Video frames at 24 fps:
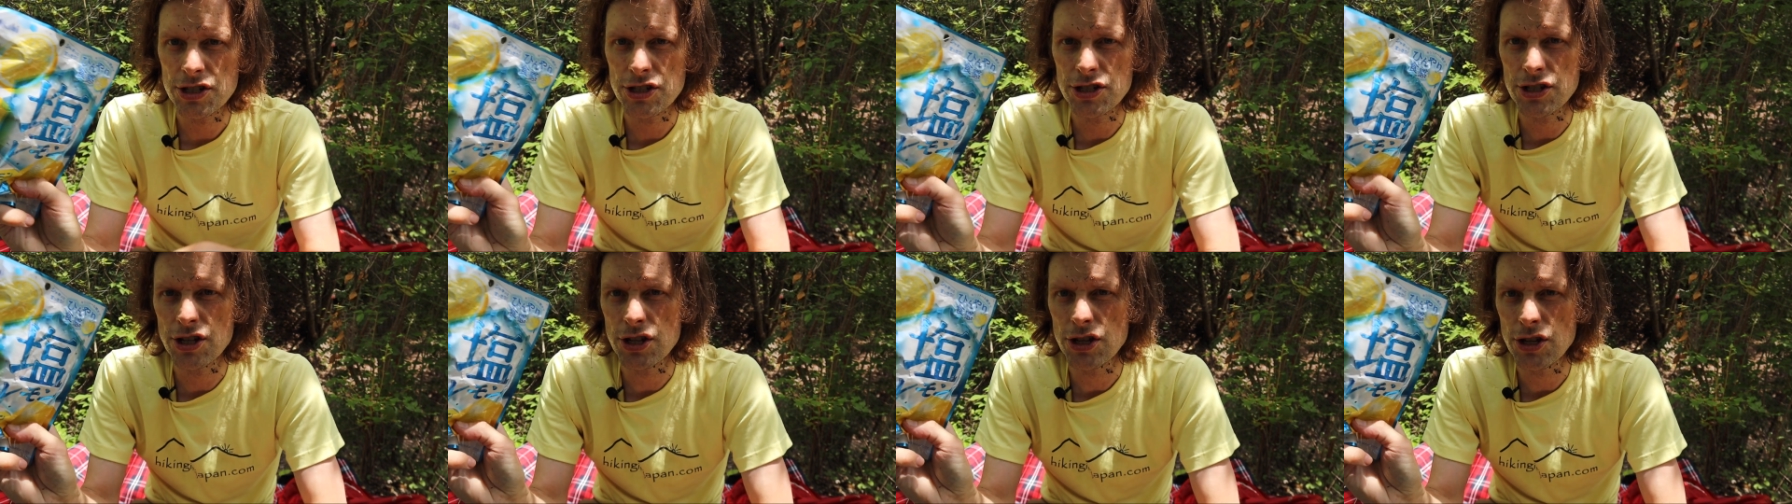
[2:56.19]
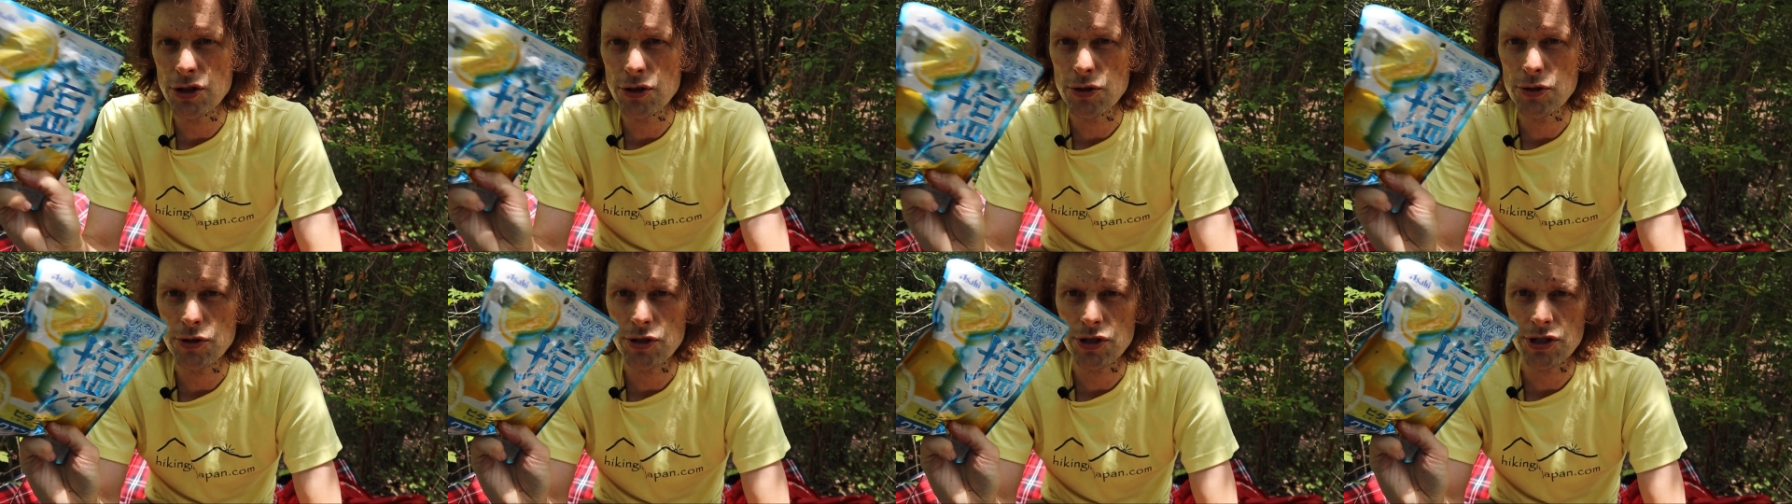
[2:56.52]
to
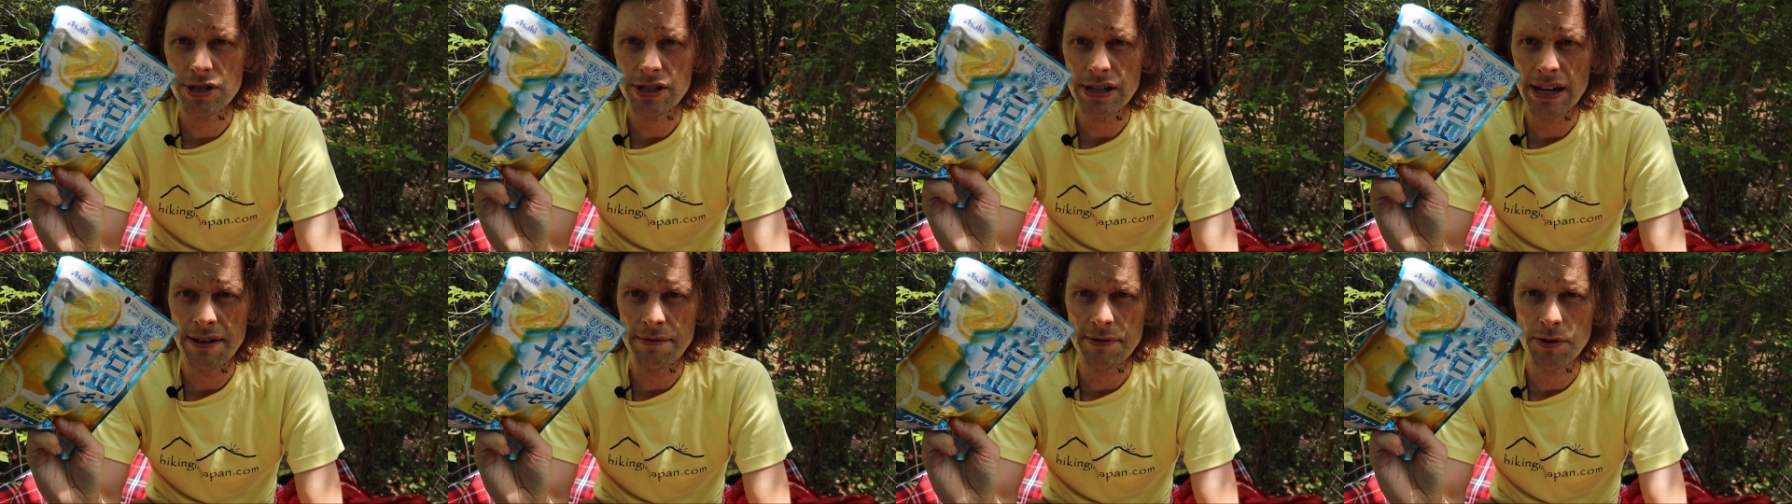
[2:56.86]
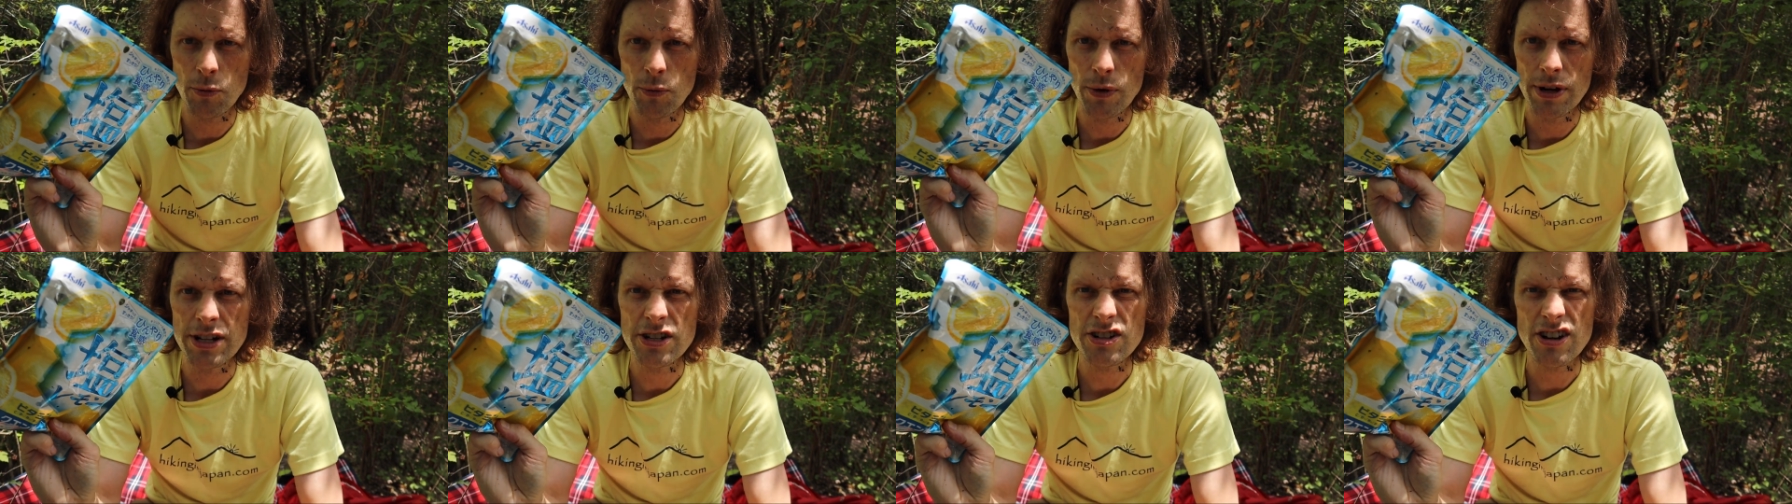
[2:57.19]
use
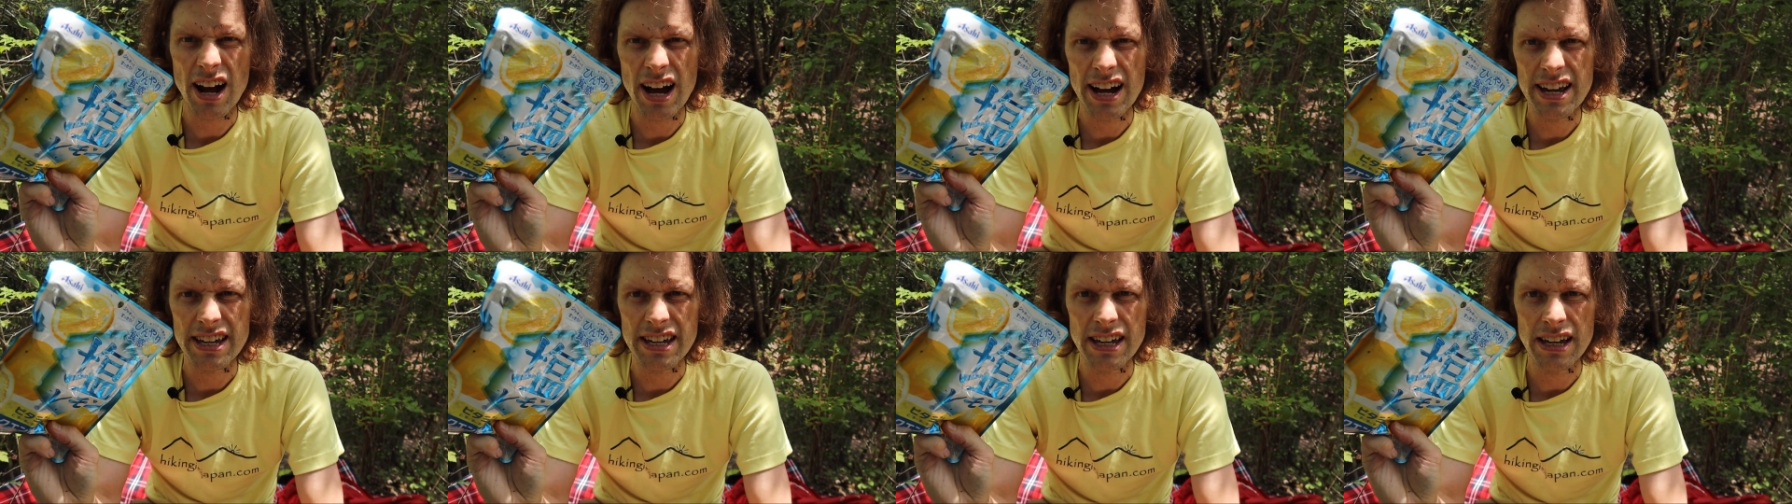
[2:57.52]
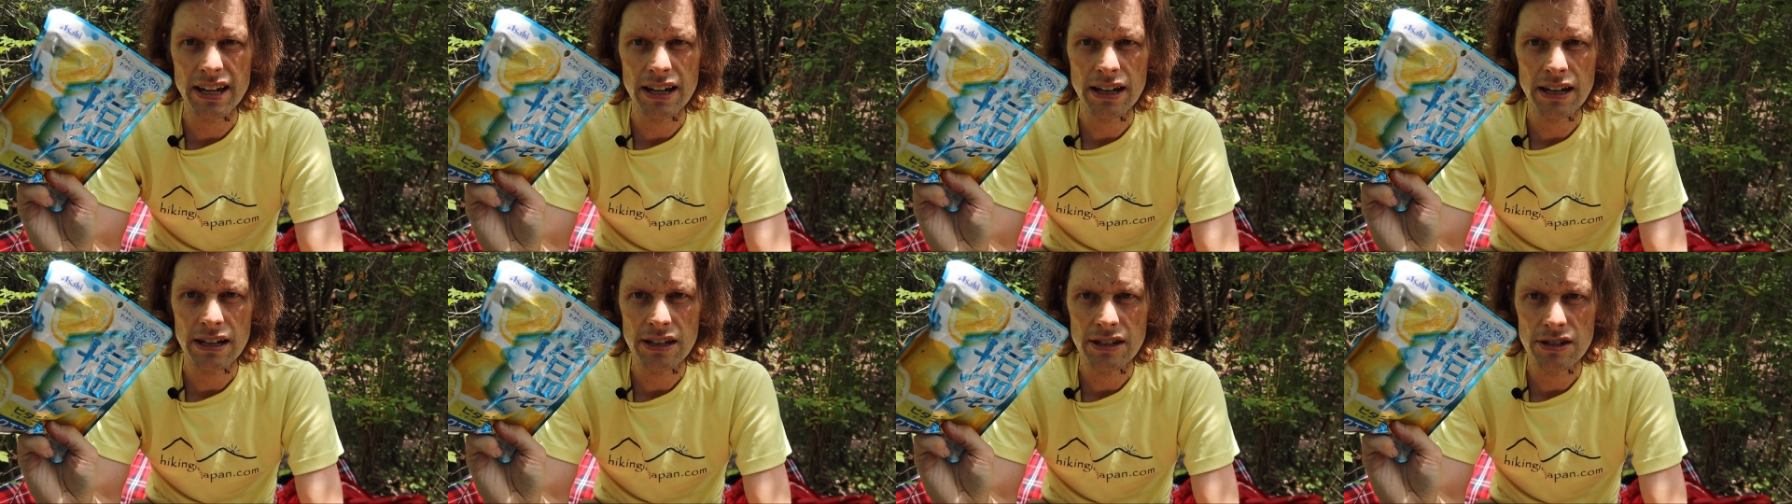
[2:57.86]
even when you're
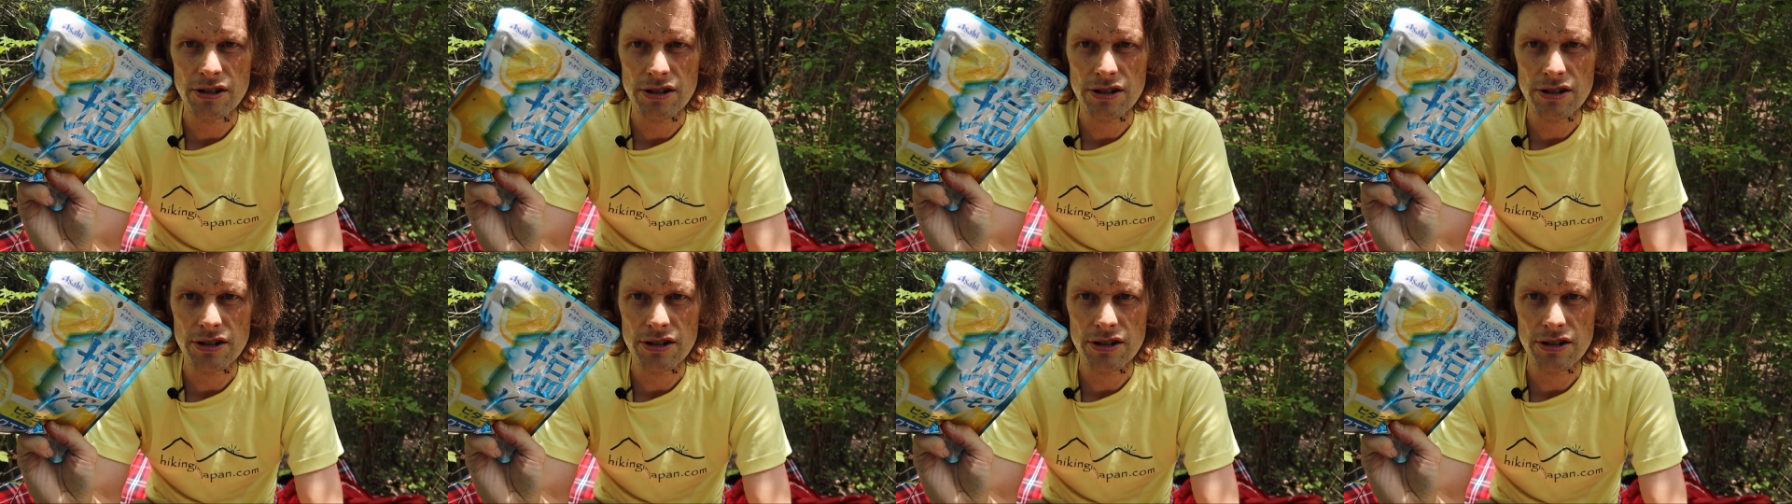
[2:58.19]
hiking.